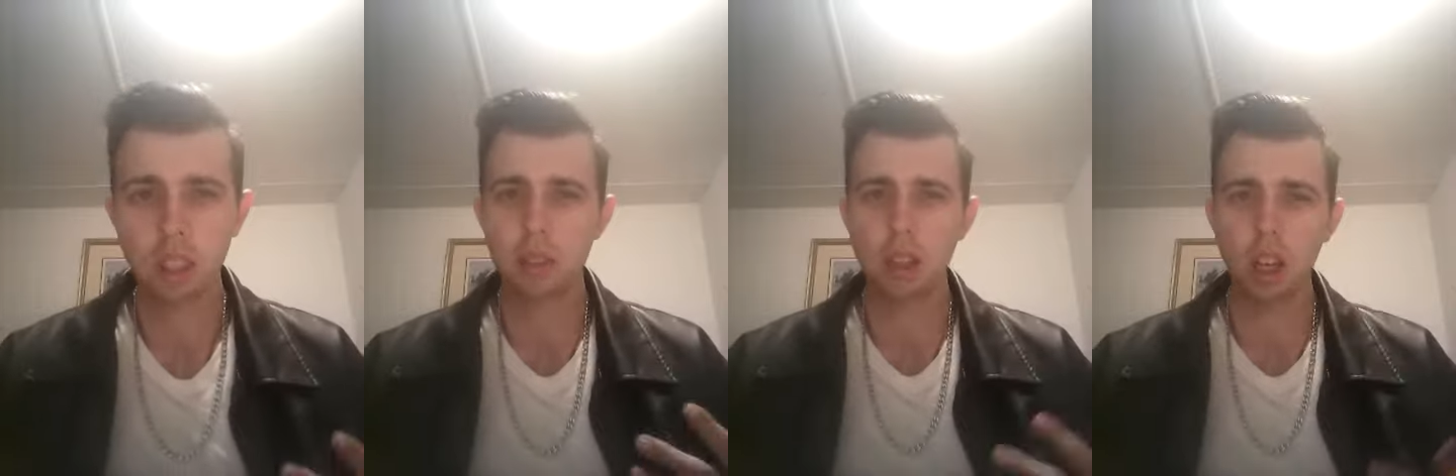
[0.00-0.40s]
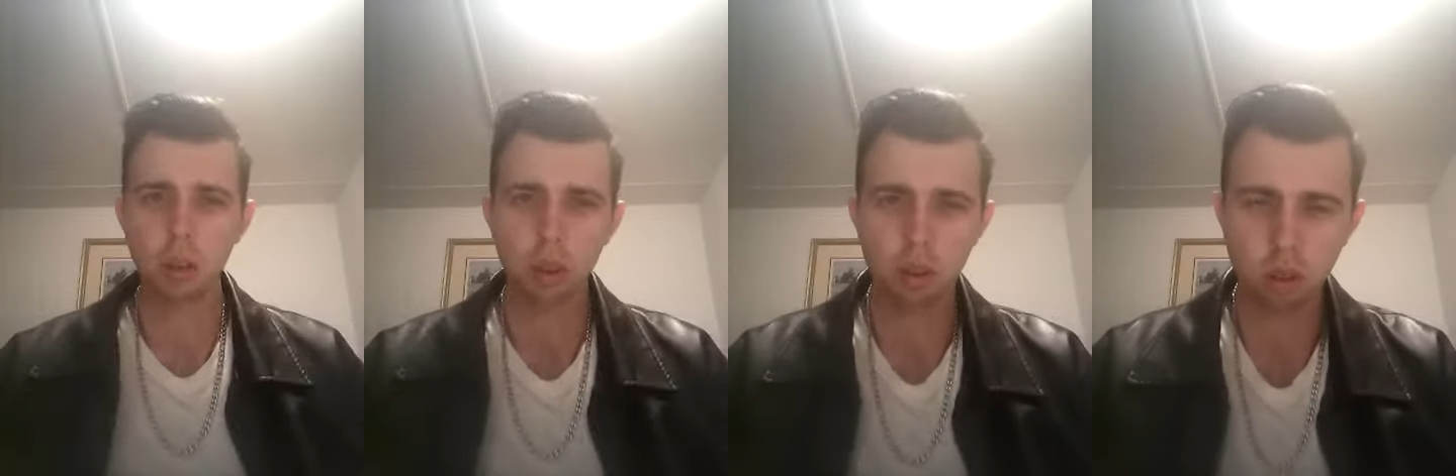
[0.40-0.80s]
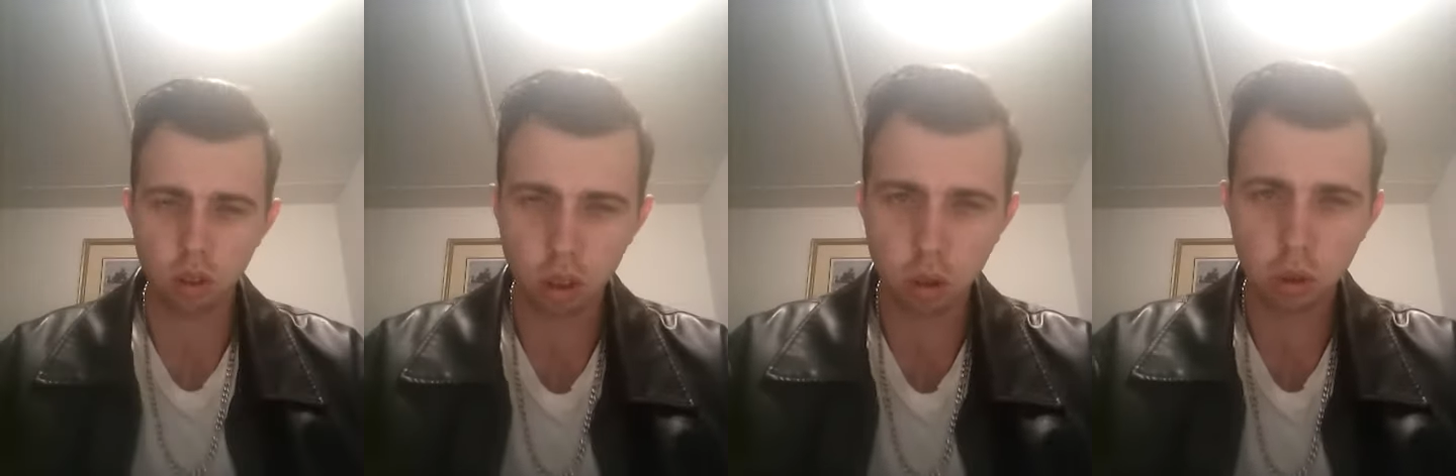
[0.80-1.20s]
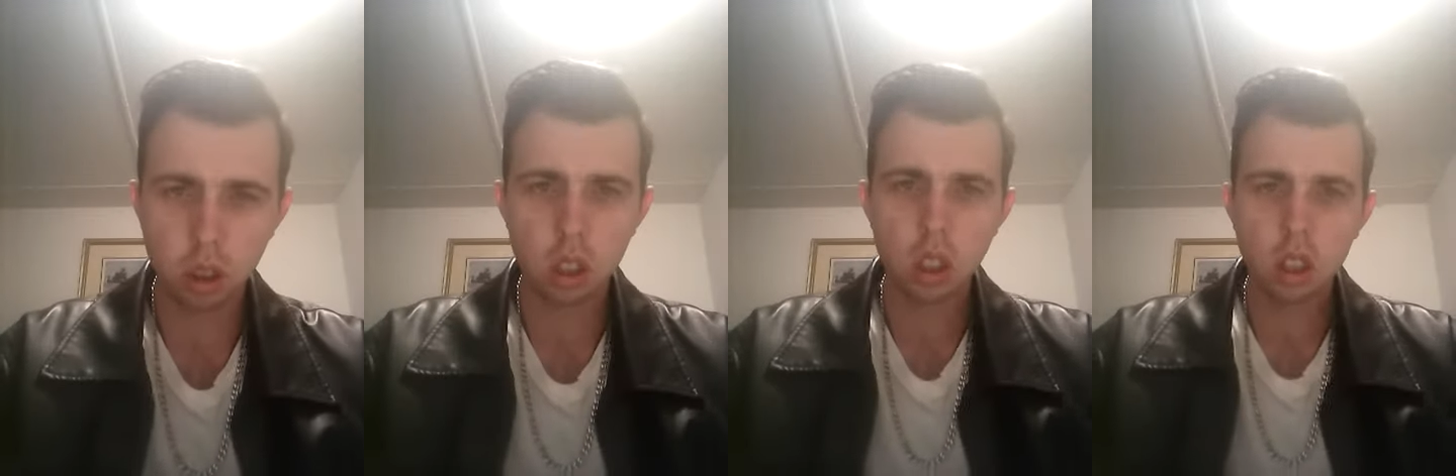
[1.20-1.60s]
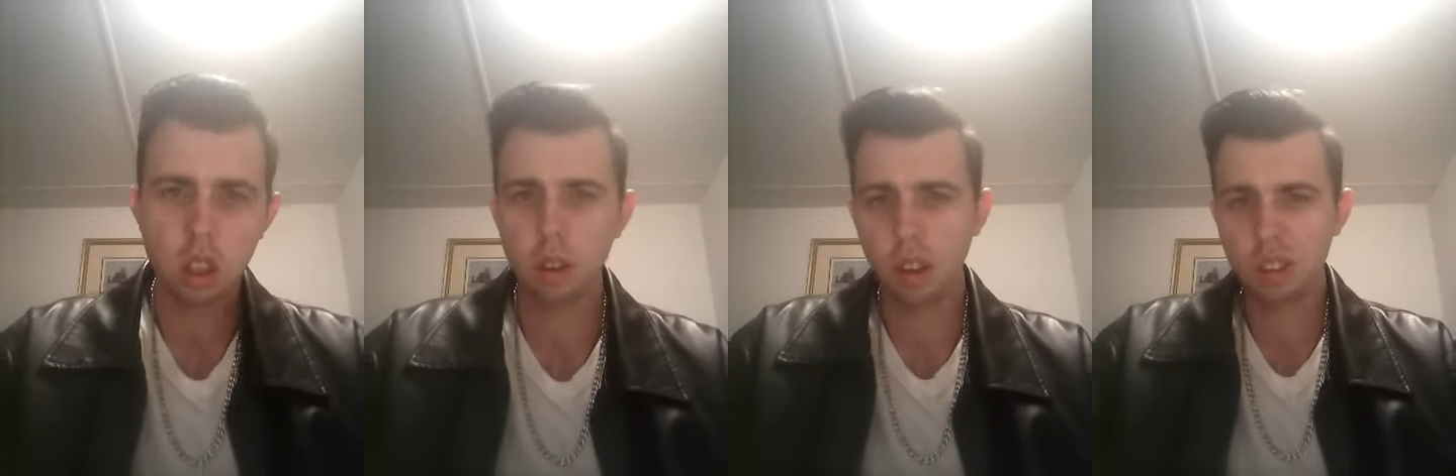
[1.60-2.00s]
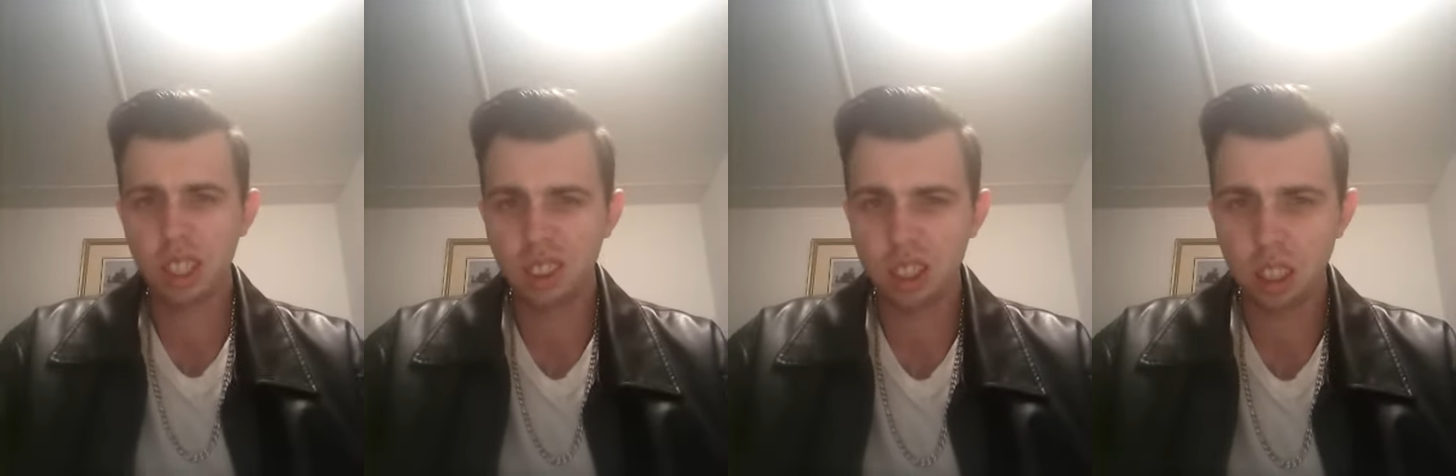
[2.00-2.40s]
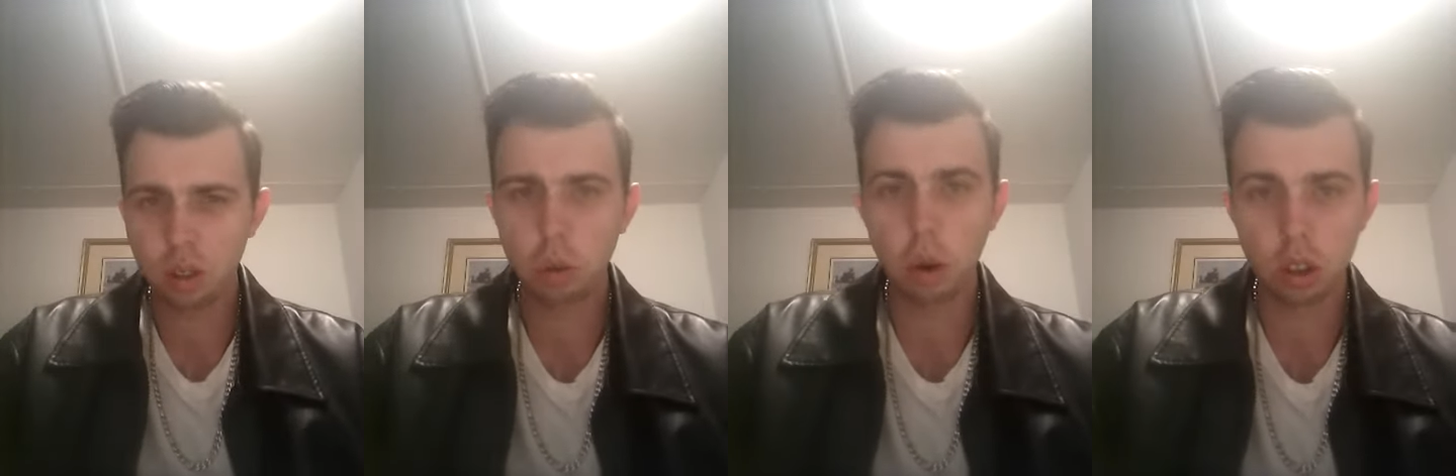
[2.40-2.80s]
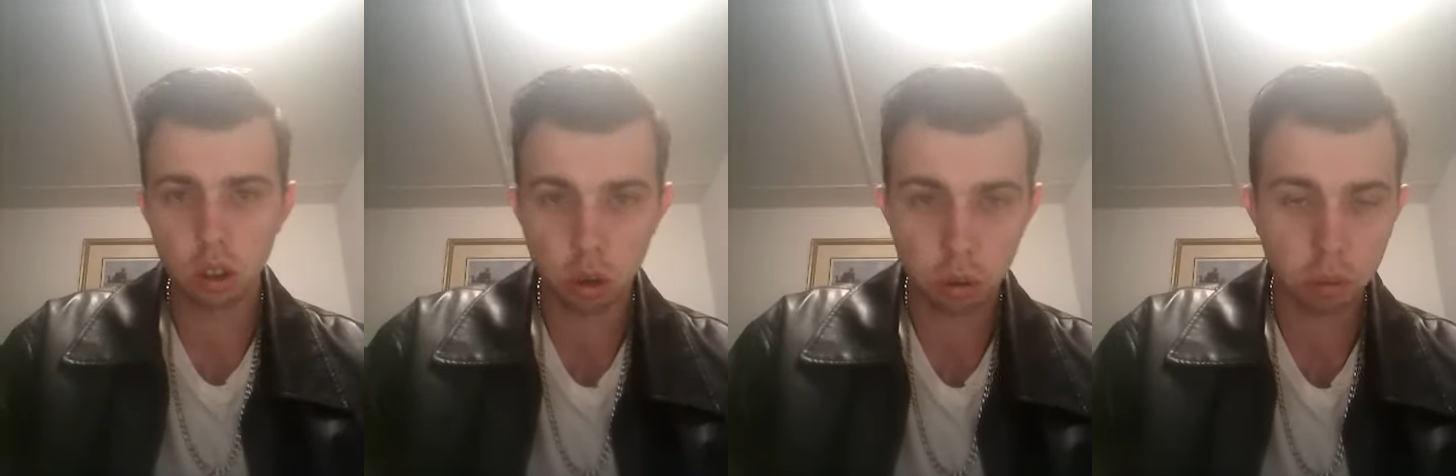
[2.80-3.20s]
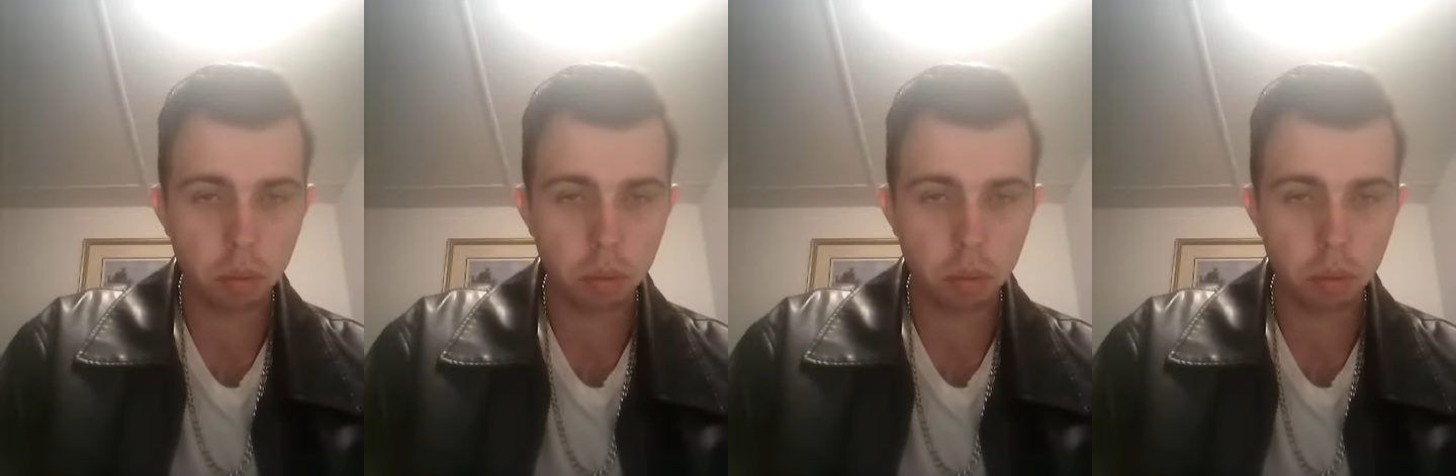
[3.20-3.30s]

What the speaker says: get them at other places too, even off the internet if you want to.